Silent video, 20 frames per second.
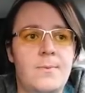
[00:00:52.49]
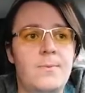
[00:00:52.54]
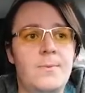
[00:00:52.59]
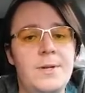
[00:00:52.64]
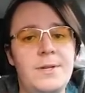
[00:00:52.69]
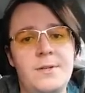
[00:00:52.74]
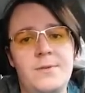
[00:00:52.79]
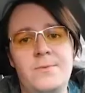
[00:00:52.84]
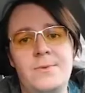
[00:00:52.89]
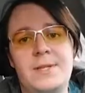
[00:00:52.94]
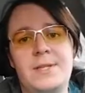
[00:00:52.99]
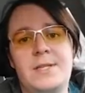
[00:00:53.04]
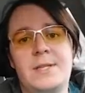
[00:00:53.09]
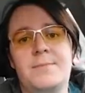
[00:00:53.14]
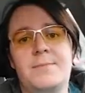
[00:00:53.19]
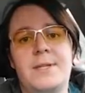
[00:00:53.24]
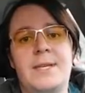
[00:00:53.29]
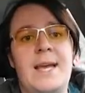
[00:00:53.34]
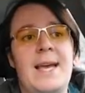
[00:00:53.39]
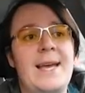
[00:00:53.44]
we knew we
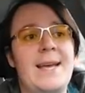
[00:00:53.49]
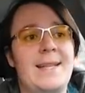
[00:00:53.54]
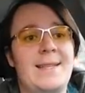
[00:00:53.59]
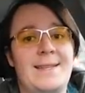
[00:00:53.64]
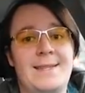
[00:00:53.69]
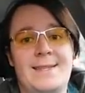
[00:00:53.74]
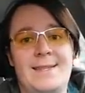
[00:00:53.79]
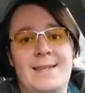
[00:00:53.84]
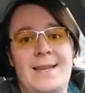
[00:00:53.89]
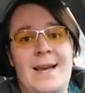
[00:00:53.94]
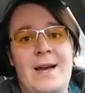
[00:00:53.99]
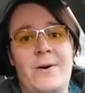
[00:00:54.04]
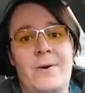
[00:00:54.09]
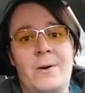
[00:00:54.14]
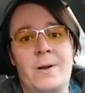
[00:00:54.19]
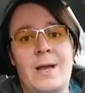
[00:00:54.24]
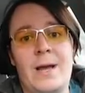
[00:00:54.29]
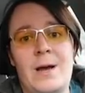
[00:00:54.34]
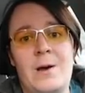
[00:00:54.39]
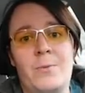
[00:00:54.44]
simply had to see how
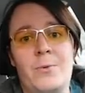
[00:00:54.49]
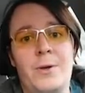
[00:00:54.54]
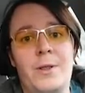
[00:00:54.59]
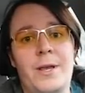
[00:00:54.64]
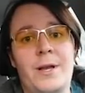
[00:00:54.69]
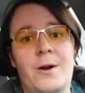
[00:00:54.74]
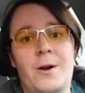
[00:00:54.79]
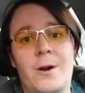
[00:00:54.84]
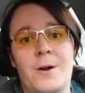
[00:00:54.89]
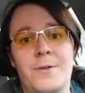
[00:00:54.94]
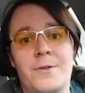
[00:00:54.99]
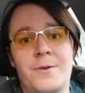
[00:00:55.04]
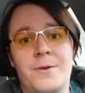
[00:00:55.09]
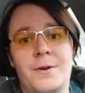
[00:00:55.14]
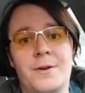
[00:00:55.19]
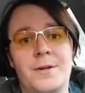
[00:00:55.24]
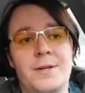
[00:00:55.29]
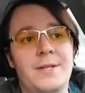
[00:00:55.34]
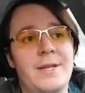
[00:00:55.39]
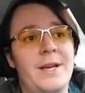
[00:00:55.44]
a cowboy like
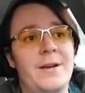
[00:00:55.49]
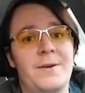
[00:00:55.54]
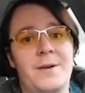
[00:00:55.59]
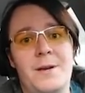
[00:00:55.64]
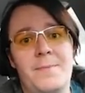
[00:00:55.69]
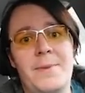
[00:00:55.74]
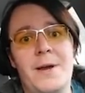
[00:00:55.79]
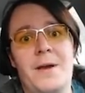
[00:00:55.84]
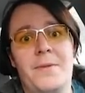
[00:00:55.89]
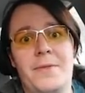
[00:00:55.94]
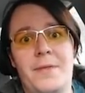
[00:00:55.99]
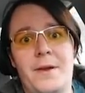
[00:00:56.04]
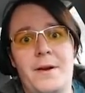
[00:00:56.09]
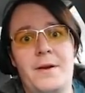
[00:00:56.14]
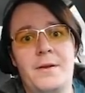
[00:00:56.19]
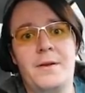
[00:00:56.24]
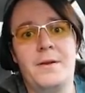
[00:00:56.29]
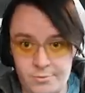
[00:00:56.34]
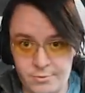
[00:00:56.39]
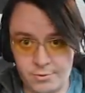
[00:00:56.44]
Arthur could tear it up out there.
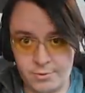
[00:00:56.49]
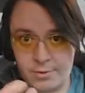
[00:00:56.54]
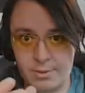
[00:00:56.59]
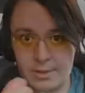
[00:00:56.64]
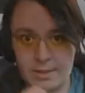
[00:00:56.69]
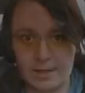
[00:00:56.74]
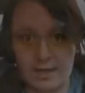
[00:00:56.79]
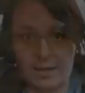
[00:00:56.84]
You usually